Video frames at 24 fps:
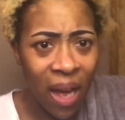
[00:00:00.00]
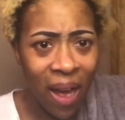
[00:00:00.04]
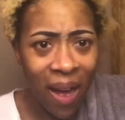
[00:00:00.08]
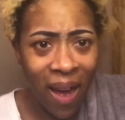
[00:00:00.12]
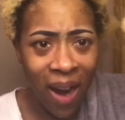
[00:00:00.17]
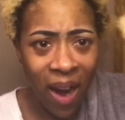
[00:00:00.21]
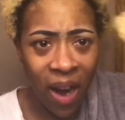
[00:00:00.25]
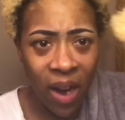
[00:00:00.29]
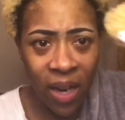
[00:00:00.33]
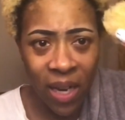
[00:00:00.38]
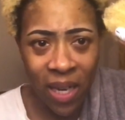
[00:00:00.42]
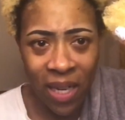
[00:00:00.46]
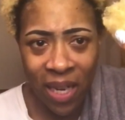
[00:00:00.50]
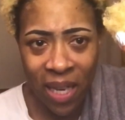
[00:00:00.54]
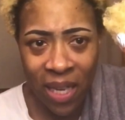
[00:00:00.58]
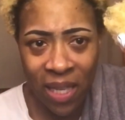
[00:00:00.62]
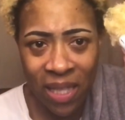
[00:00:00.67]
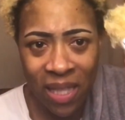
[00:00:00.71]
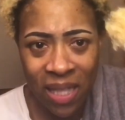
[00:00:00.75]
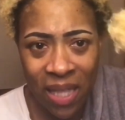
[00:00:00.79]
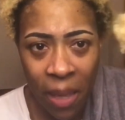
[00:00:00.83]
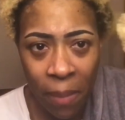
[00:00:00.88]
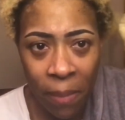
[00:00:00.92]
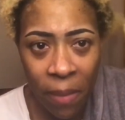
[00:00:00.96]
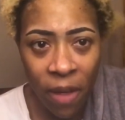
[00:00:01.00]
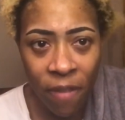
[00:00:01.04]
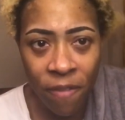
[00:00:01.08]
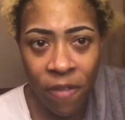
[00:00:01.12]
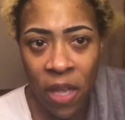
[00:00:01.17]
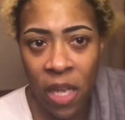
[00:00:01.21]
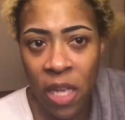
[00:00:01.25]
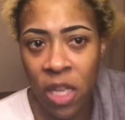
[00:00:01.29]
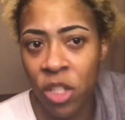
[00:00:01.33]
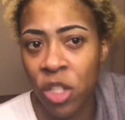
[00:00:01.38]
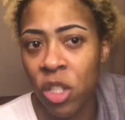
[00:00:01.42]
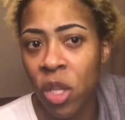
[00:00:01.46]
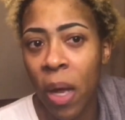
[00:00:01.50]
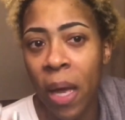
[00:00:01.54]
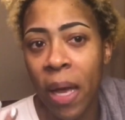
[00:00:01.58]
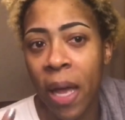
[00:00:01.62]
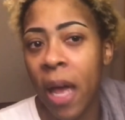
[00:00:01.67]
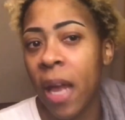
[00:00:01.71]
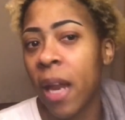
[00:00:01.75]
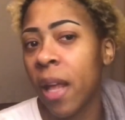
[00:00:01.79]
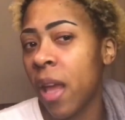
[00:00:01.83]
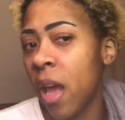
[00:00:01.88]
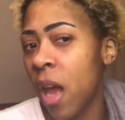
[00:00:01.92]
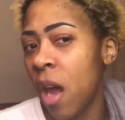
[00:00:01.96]
I already did some of it, so I
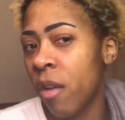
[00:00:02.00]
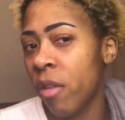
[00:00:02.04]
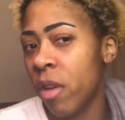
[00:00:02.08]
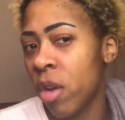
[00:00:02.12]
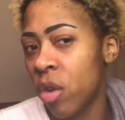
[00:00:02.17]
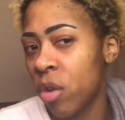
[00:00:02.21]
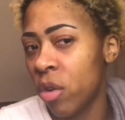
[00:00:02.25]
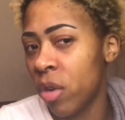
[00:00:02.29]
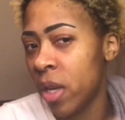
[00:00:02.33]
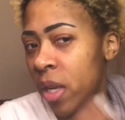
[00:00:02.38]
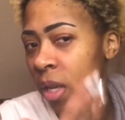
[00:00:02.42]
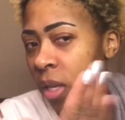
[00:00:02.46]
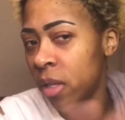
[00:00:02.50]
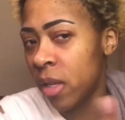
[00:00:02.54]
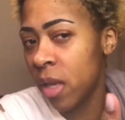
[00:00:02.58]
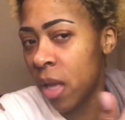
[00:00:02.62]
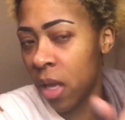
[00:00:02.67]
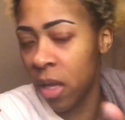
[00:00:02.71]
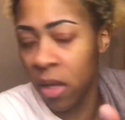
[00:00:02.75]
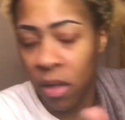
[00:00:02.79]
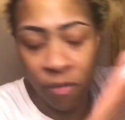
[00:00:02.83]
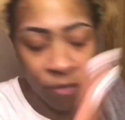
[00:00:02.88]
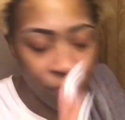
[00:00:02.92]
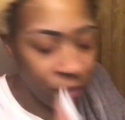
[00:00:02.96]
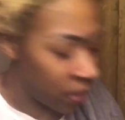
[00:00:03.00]
gotta carry on and